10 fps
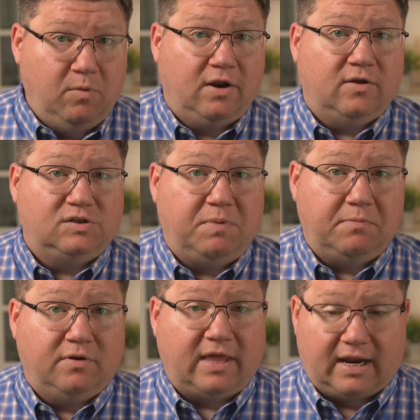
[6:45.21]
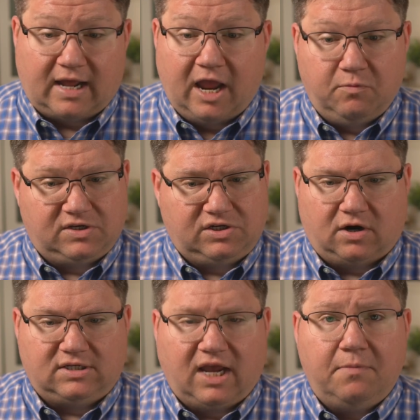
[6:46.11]
one of those people that I would
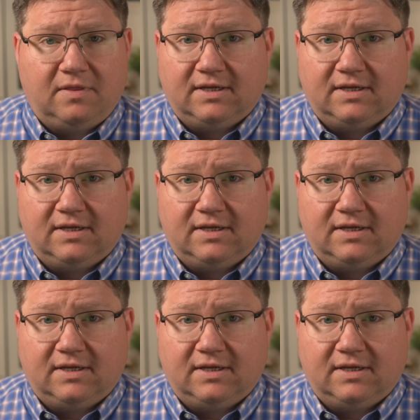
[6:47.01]
start typing